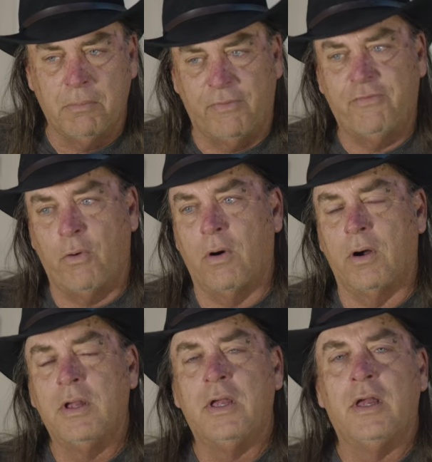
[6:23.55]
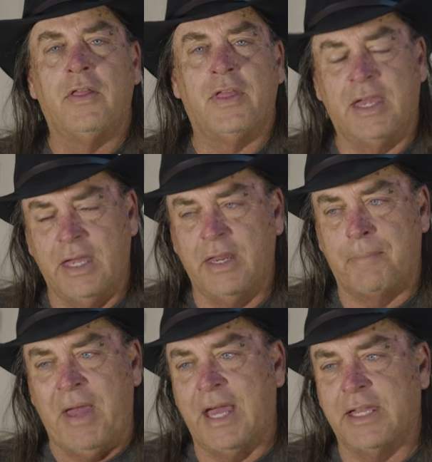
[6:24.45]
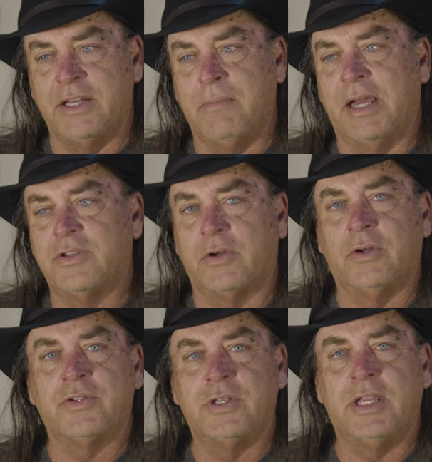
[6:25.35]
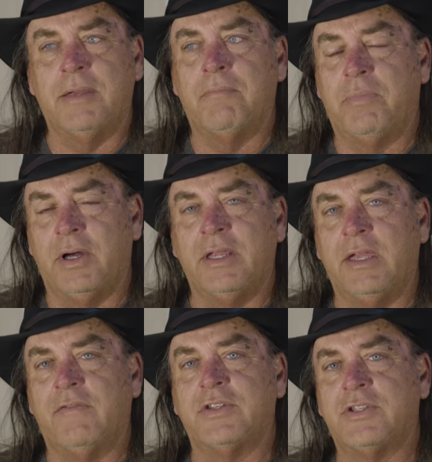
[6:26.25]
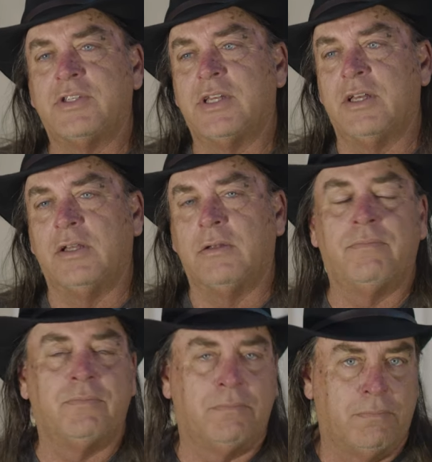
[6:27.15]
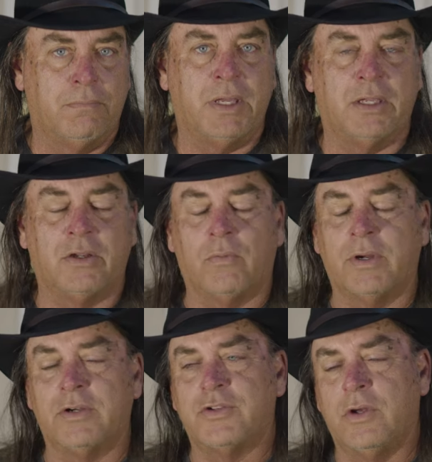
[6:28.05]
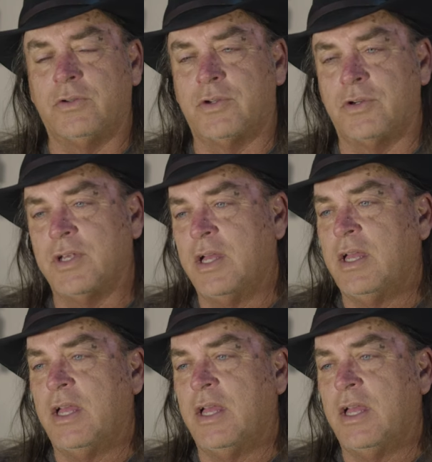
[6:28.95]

before they get back into Mexico City, but even still, being career soldiers,